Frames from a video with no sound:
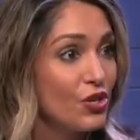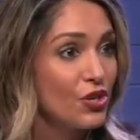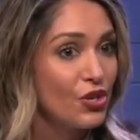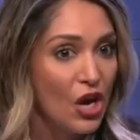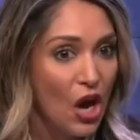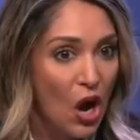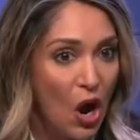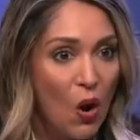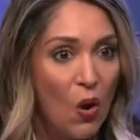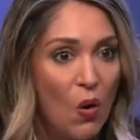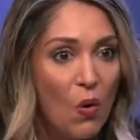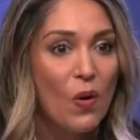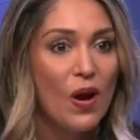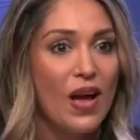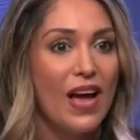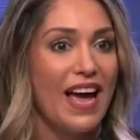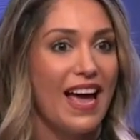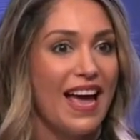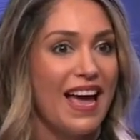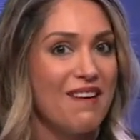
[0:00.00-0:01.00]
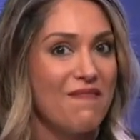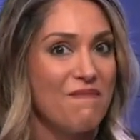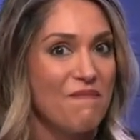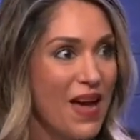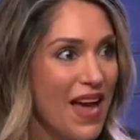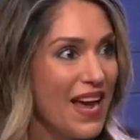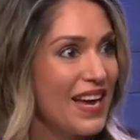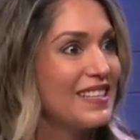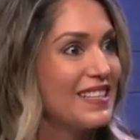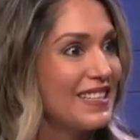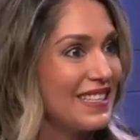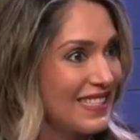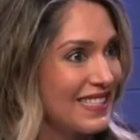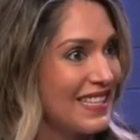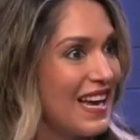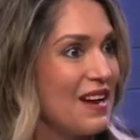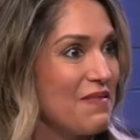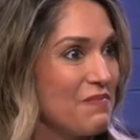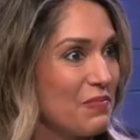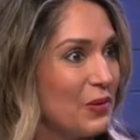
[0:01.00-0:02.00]
go and make
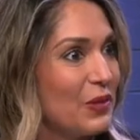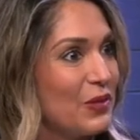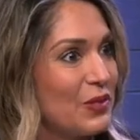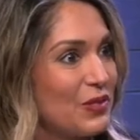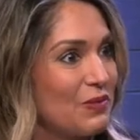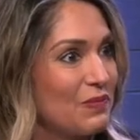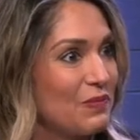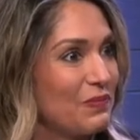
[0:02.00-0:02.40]
disciples? Yeah,